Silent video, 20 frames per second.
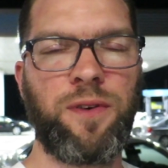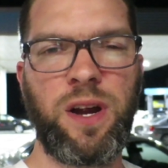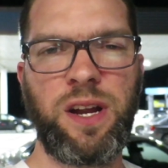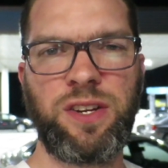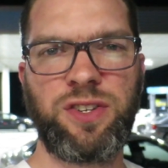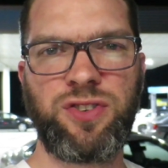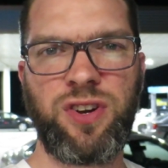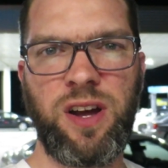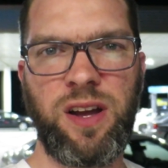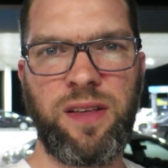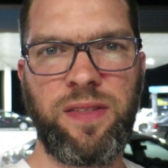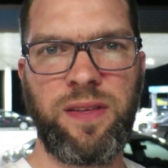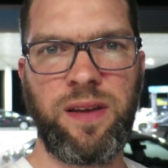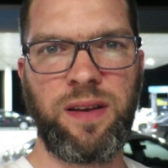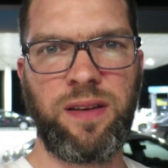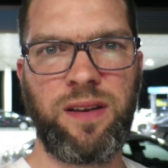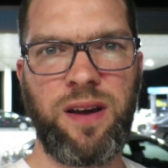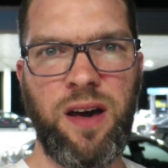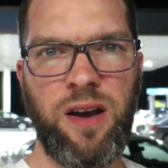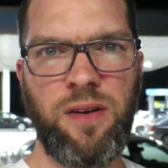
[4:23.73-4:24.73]
freight truck
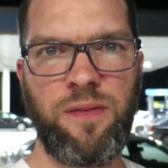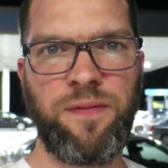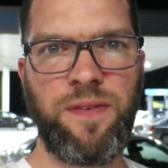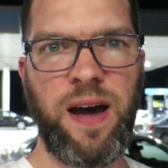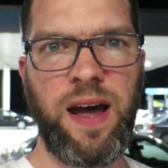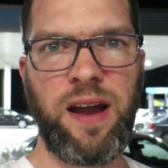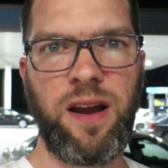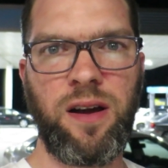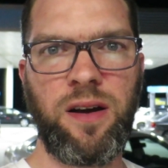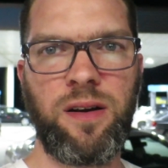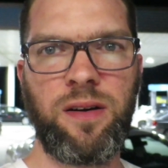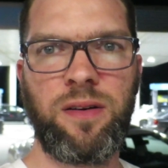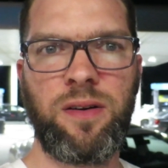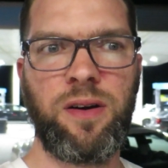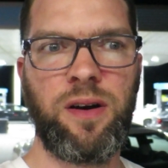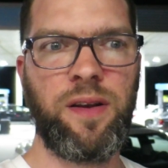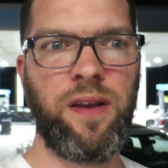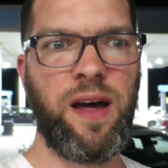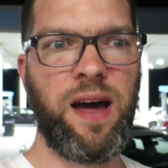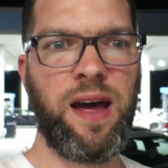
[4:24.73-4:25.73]
that caught on fire
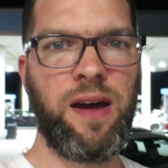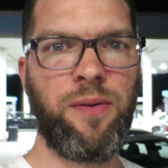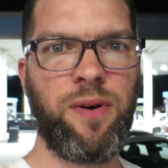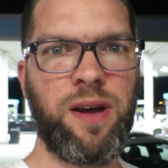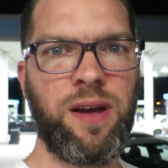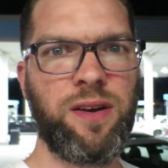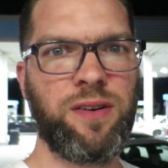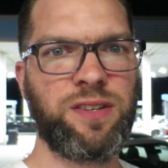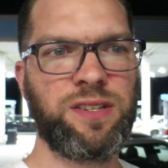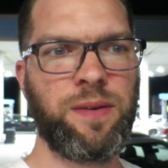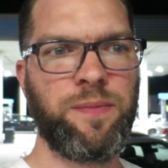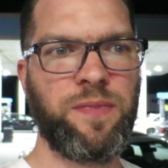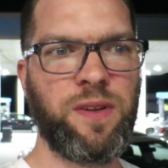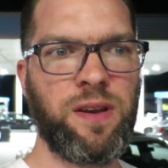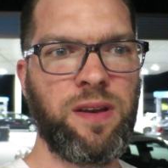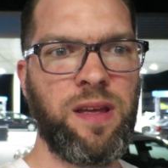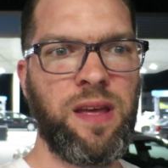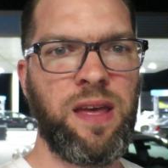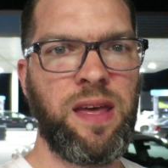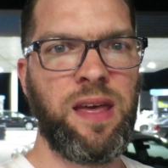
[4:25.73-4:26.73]
on the highway or
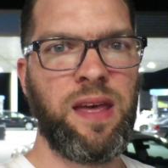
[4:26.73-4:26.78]
something.